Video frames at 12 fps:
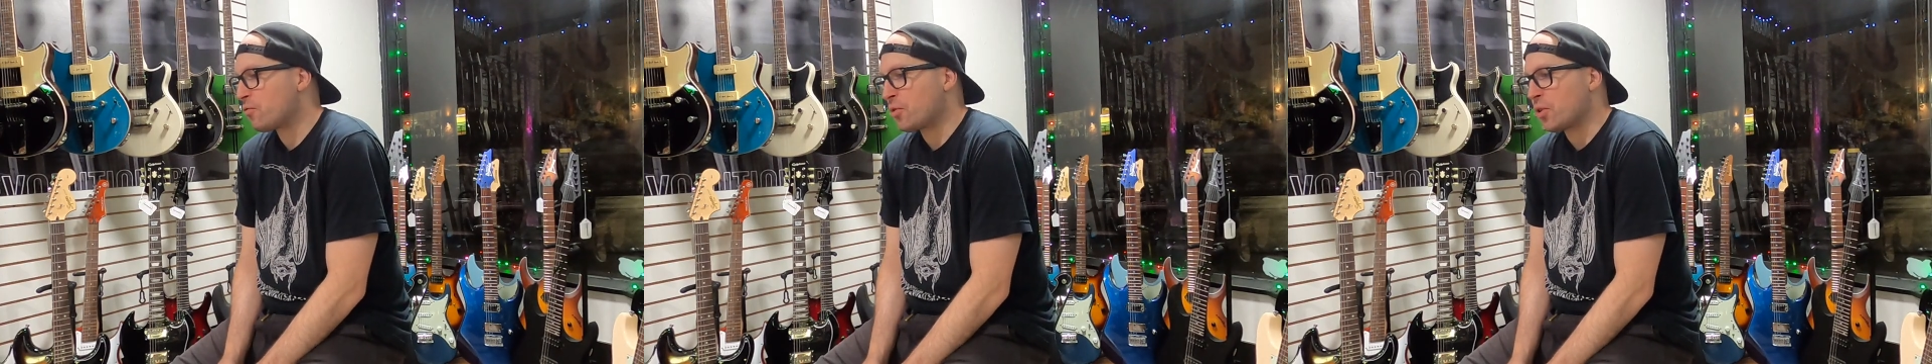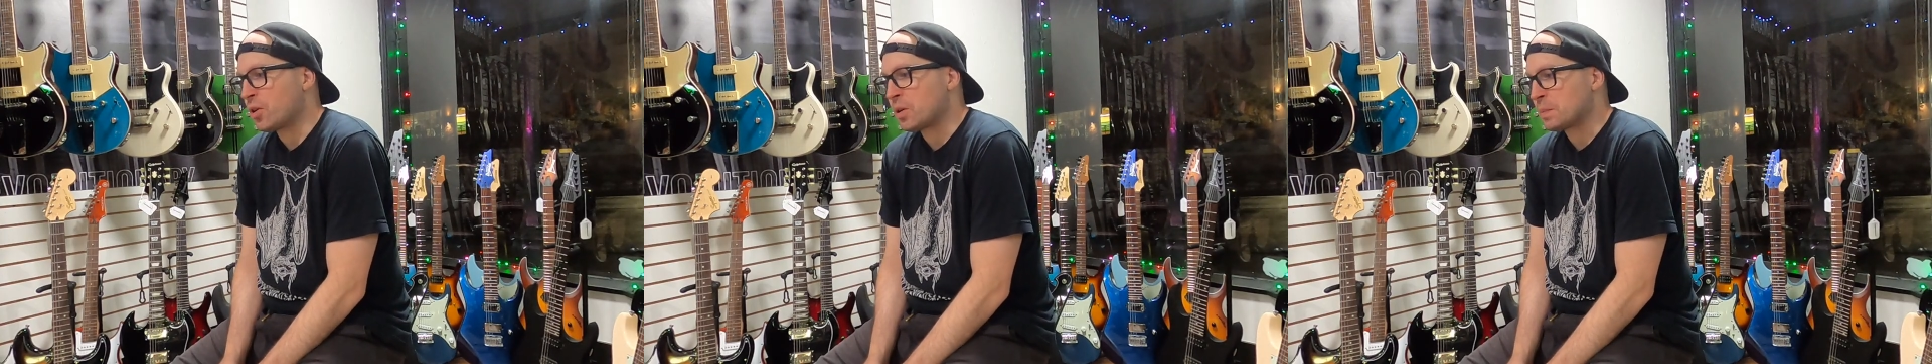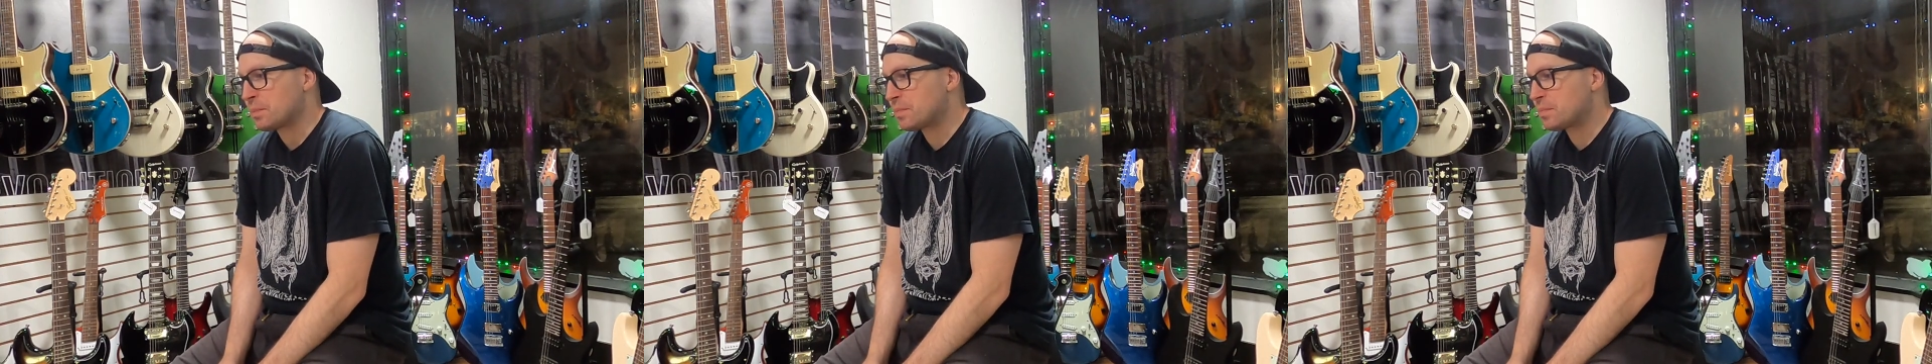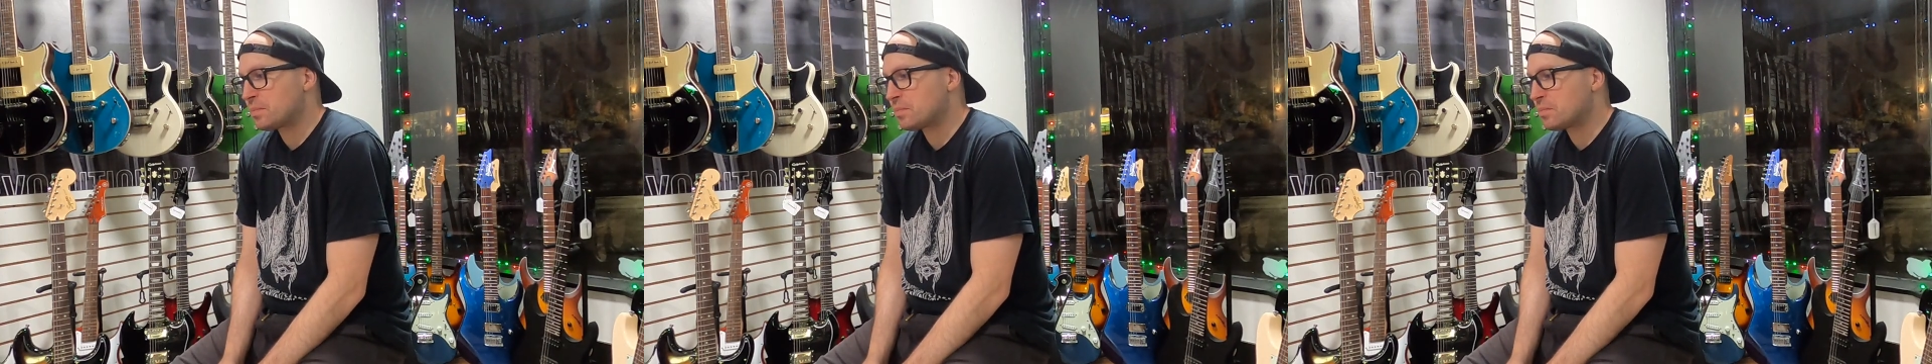for
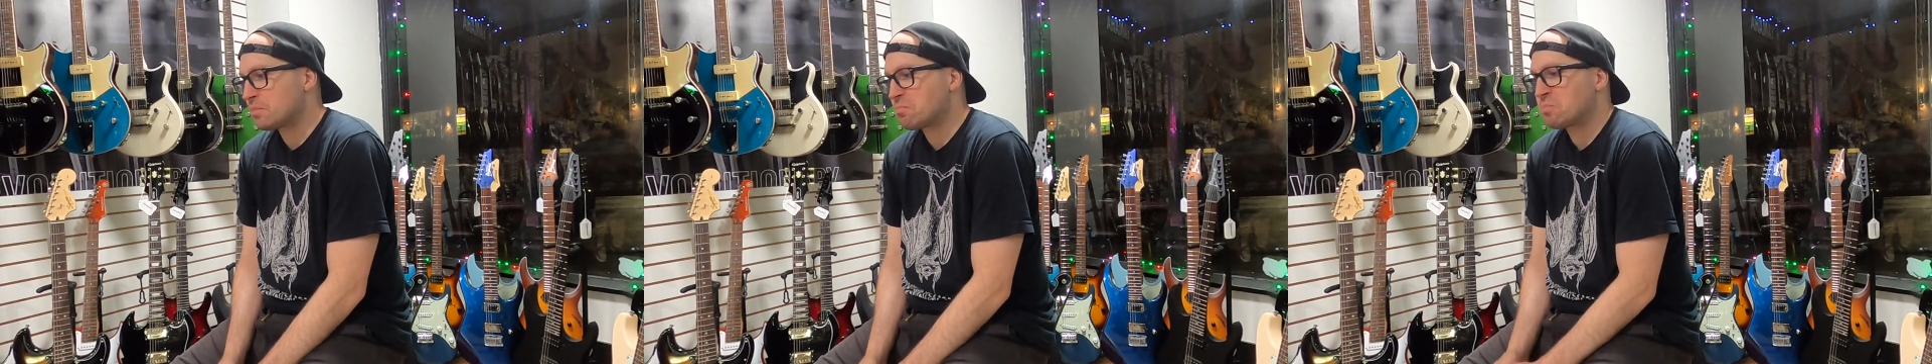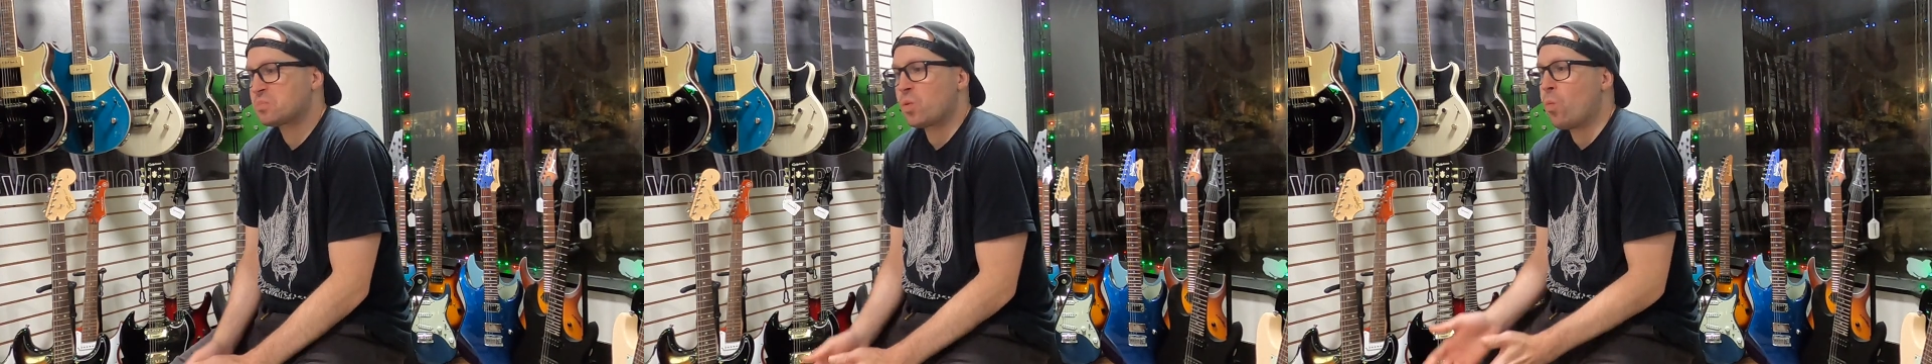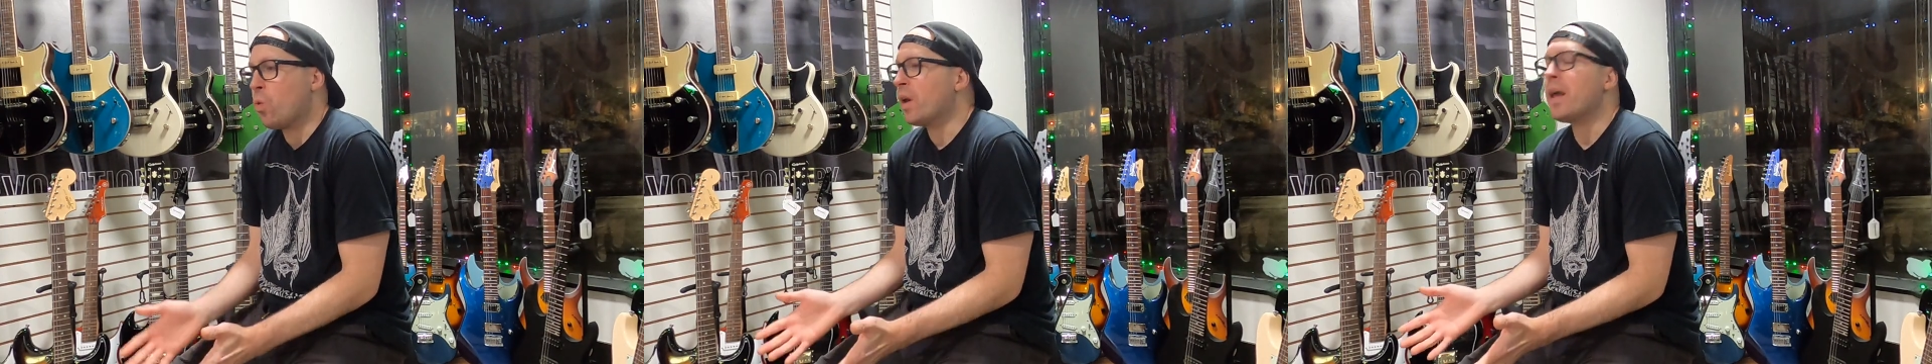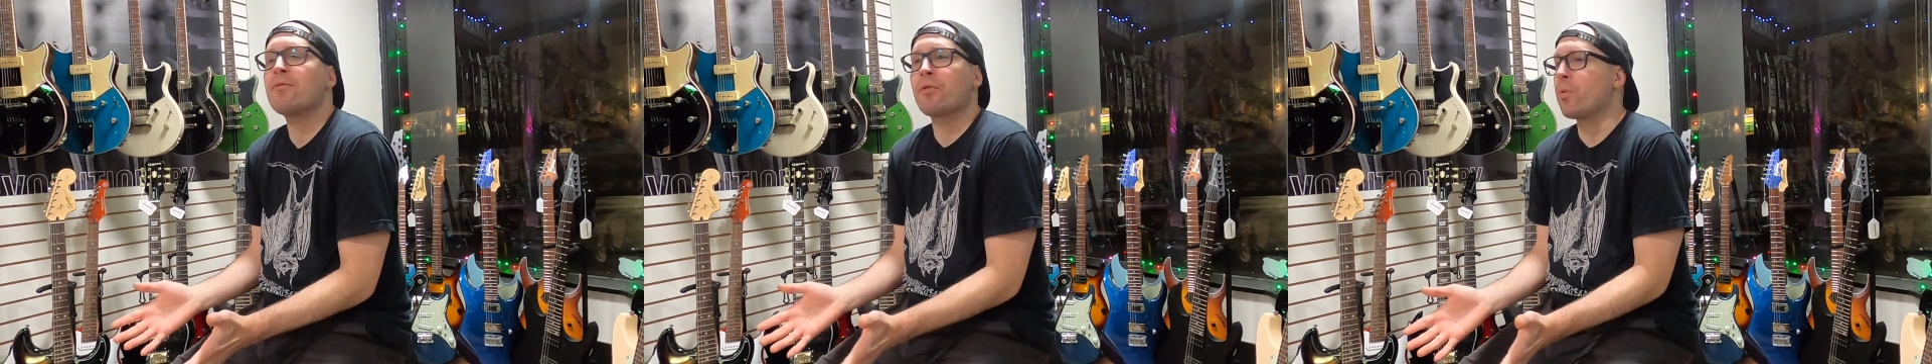
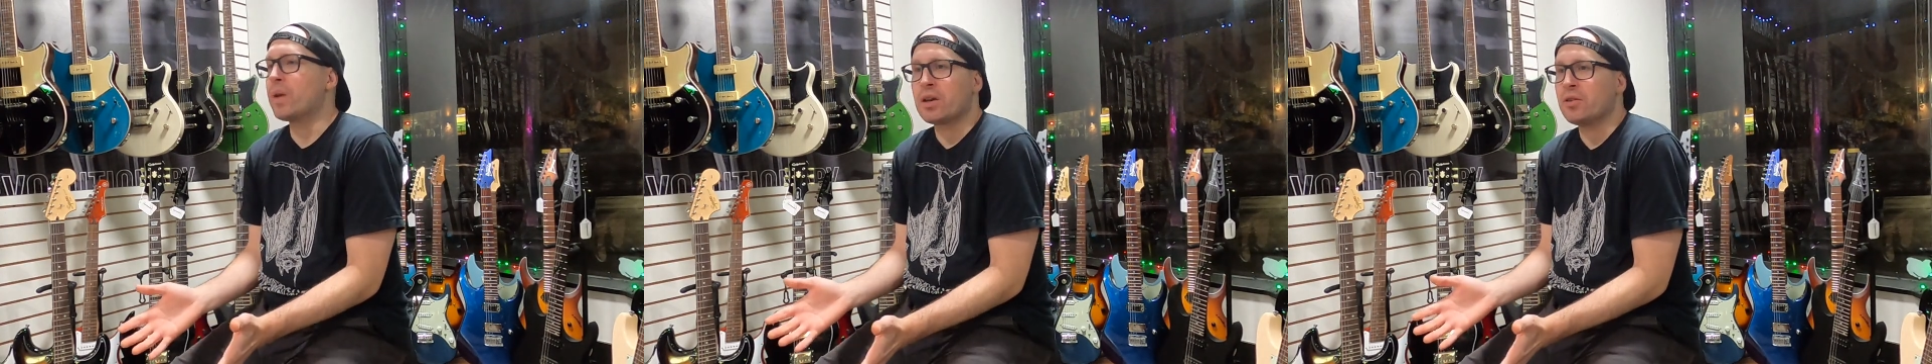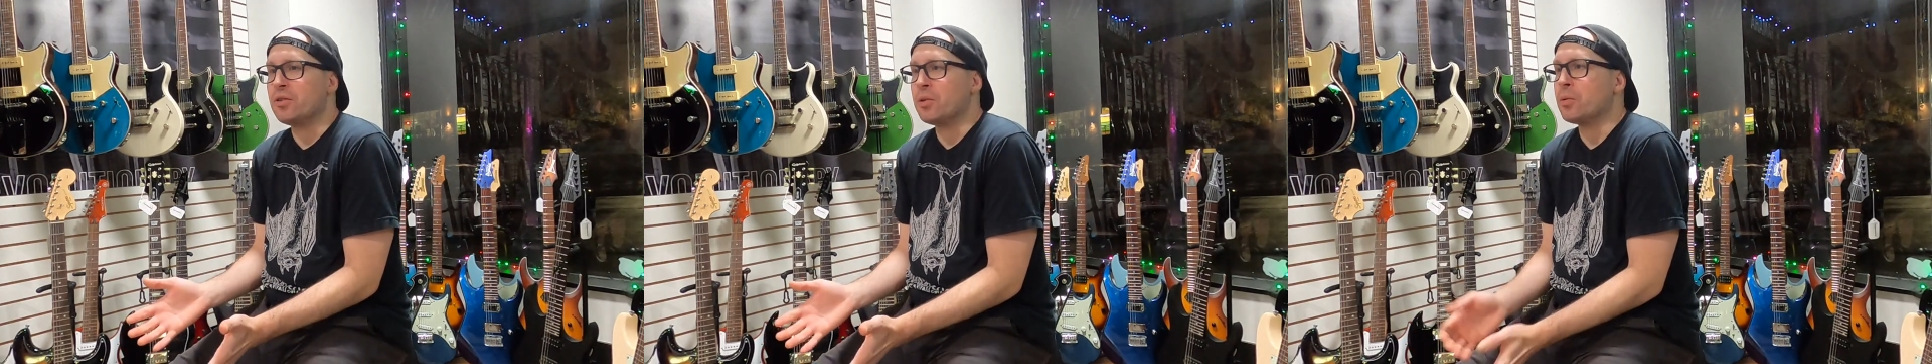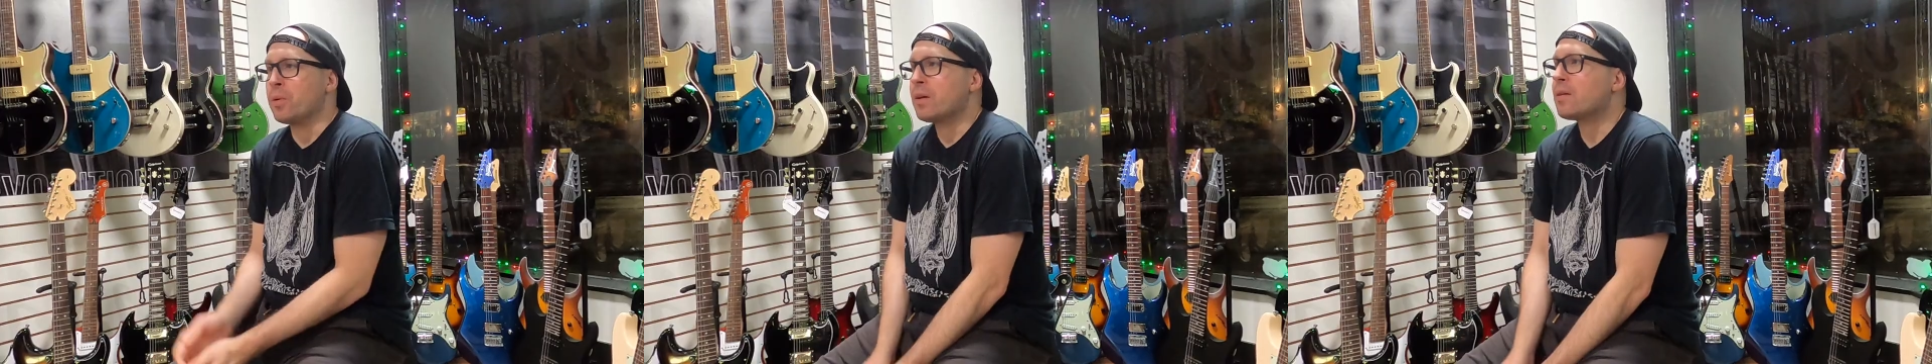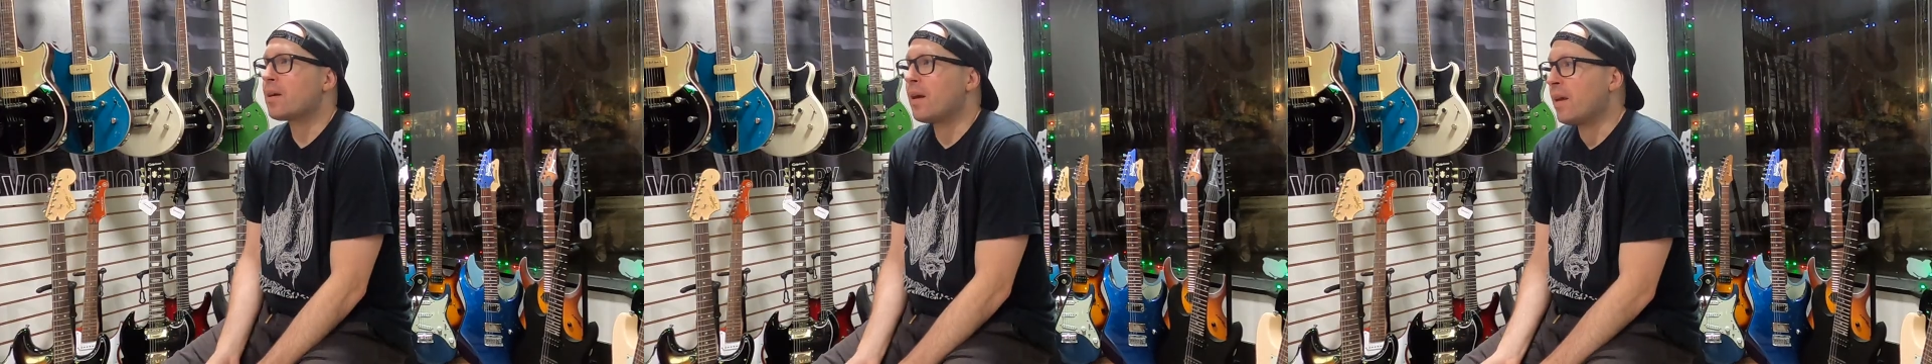whatever we could do to it.